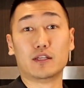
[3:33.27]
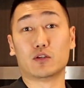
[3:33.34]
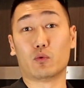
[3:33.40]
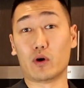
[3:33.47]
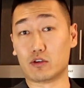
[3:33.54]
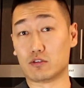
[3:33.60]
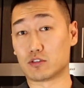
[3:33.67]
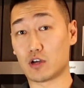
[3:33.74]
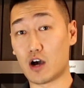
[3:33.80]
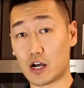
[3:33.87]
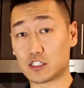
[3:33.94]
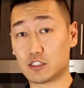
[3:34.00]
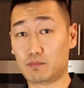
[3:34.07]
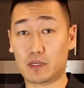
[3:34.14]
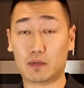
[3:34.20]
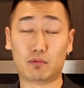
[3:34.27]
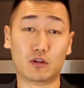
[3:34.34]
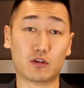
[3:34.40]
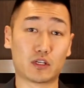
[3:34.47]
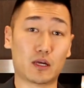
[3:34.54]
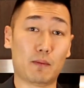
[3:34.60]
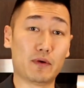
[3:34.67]
the way you talk to
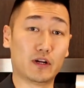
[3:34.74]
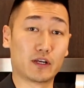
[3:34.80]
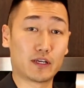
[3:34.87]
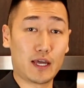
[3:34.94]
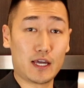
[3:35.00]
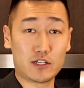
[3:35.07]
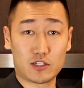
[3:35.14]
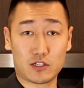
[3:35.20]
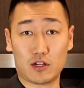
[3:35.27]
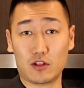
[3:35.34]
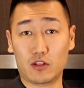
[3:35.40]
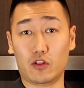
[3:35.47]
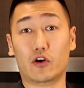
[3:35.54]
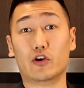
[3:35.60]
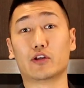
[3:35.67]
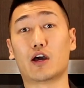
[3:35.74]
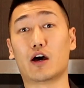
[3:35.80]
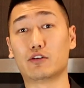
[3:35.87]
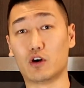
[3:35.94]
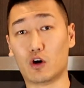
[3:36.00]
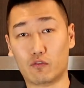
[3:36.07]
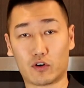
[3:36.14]
people, communication, learning
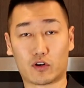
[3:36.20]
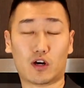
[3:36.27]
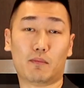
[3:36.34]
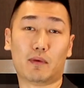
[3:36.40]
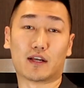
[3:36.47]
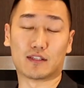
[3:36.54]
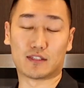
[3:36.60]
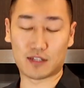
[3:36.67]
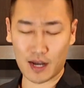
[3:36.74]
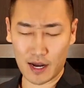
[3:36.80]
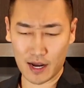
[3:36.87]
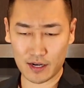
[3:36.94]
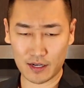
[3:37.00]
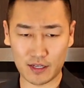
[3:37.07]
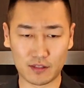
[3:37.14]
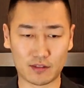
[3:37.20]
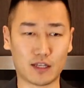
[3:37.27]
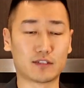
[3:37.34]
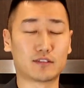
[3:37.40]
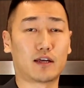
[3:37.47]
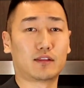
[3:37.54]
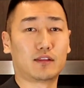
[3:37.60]
how to overcome anxiety,
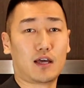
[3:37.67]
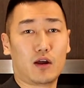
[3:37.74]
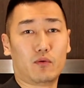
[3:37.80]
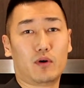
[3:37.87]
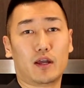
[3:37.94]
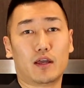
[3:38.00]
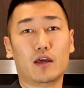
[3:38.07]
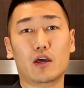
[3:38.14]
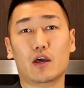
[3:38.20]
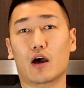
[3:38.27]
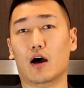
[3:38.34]
things like that, right?